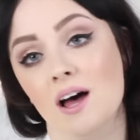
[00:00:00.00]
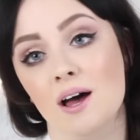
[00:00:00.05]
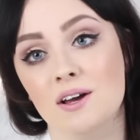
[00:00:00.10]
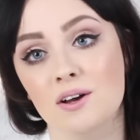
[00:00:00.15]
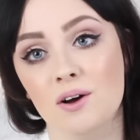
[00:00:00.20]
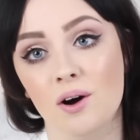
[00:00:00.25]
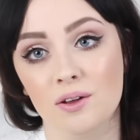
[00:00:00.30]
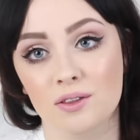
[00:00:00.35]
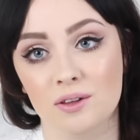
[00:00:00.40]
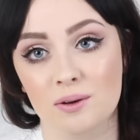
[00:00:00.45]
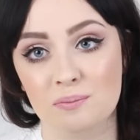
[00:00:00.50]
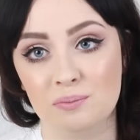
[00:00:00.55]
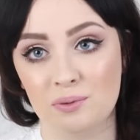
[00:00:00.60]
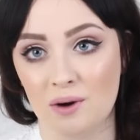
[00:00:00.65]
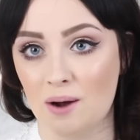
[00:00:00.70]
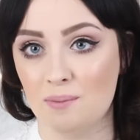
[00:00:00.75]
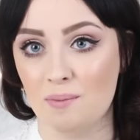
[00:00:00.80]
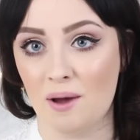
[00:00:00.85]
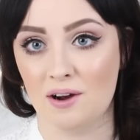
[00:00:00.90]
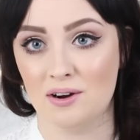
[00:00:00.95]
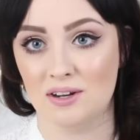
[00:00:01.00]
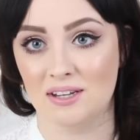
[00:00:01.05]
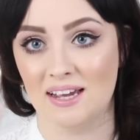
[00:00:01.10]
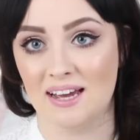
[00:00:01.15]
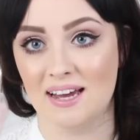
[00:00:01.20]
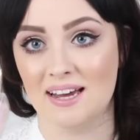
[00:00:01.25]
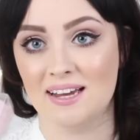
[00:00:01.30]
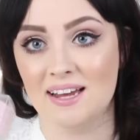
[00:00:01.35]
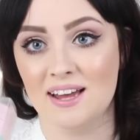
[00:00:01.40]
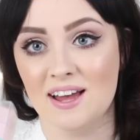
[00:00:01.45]
I got them
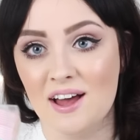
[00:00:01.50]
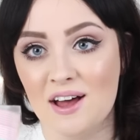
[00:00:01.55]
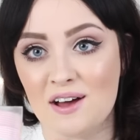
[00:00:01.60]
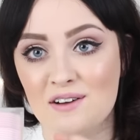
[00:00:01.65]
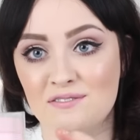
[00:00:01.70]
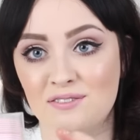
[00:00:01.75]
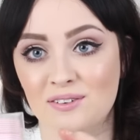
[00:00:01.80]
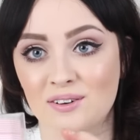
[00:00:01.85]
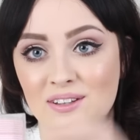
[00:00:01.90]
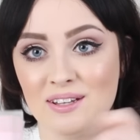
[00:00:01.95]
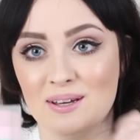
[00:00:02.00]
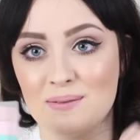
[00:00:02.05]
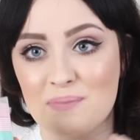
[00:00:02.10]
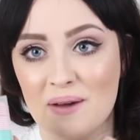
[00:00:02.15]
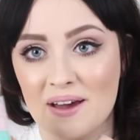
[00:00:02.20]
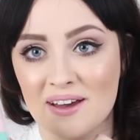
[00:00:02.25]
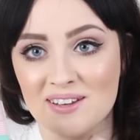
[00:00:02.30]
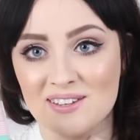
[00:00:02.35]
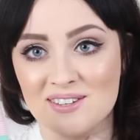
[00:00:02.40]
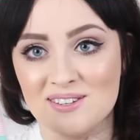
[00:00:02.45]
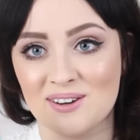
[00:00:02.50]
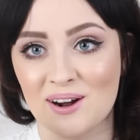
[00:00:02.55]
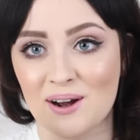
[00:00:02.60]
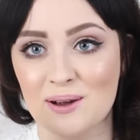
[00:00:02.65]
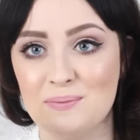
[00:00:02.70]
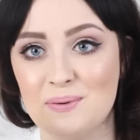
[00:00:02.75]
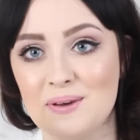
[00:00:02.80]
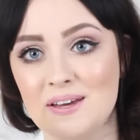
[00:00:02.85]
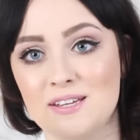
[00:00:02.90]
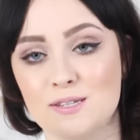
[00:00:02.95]
primarily for the pink
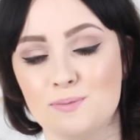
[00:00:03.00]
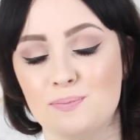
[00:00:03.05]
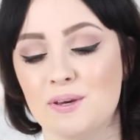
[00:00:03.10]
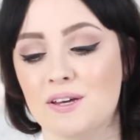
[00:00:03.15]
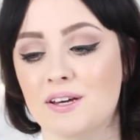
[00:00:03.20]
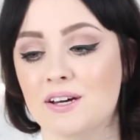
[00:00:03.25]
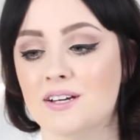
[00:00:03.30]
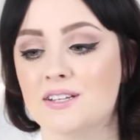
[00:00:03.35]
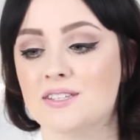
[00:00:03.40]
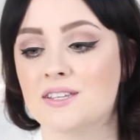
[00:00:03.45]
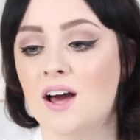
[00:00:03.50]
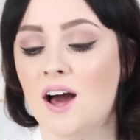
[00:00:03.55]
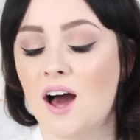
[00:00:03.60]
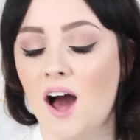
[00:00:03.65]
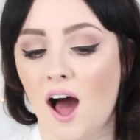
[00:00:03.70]
stripies because